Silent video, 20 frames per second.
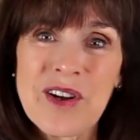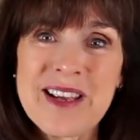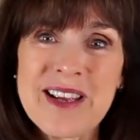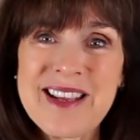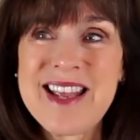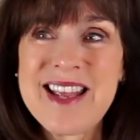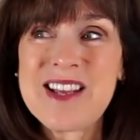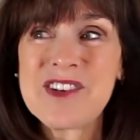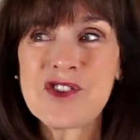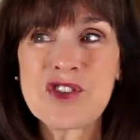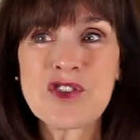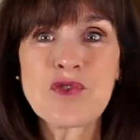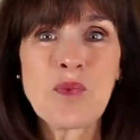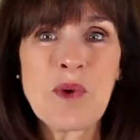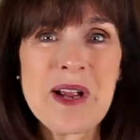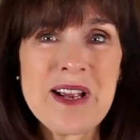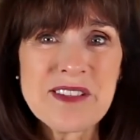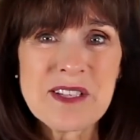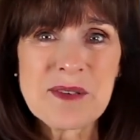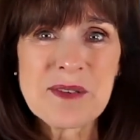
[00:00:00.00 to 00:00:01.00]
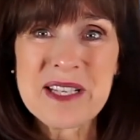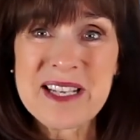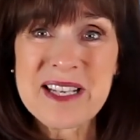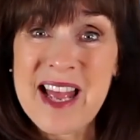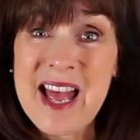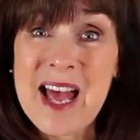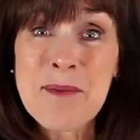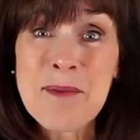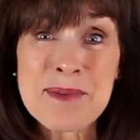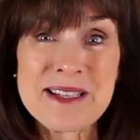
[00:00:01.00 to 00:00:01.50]
It can't just randomly
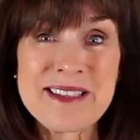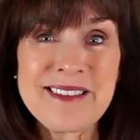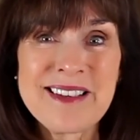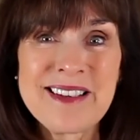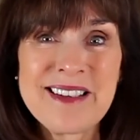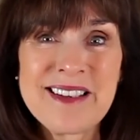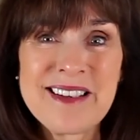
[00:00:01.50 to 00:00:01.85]
happen.